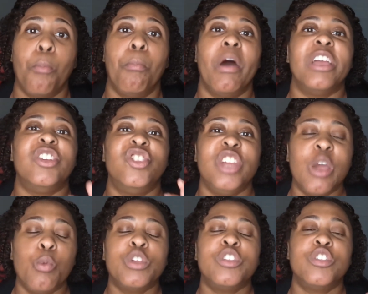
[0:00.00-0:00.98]
but she
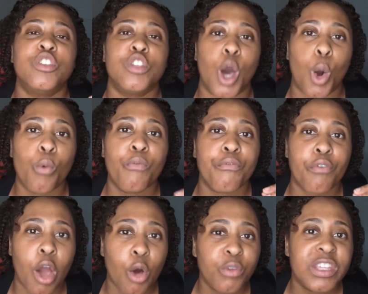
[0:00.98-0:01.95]
was so
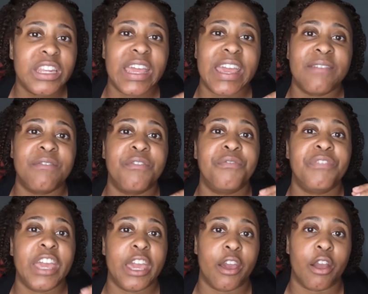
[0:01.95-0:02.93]
frozen in
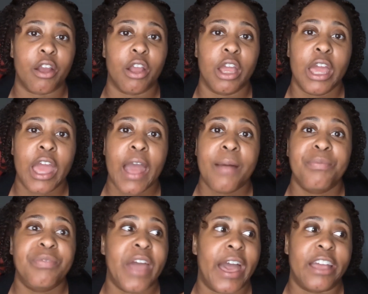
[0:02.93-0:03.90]
fear
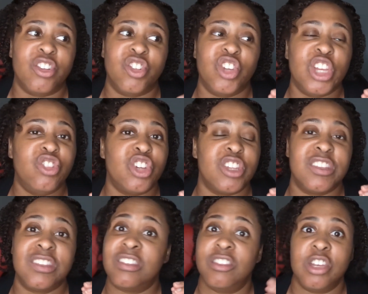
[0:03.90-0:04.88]
that she
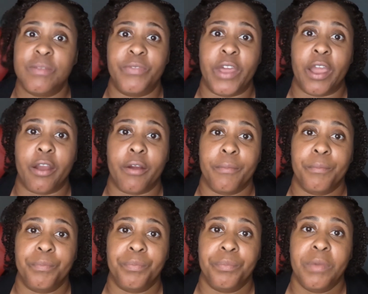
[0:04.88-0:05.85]
just stood there,
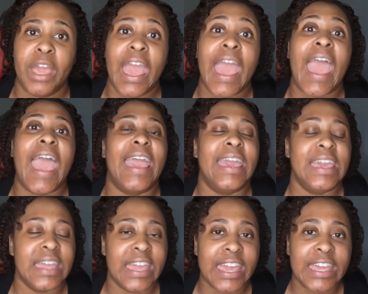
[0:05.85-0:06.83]
and
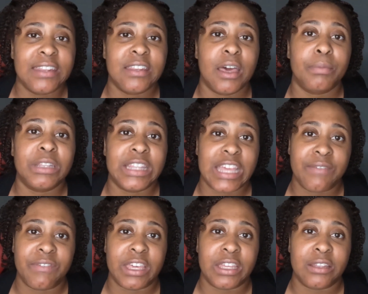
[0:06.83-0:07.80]
he ended up
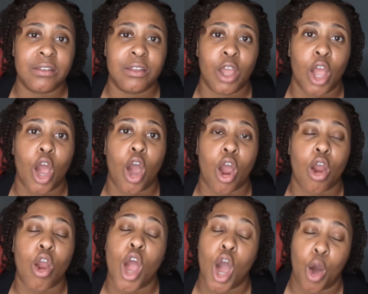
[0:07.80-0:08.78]
leaving
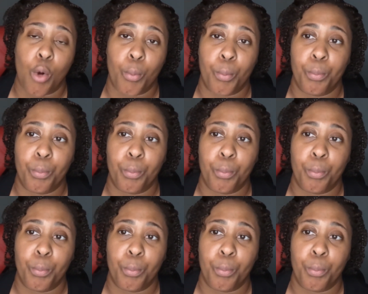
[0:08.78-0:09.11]
her home.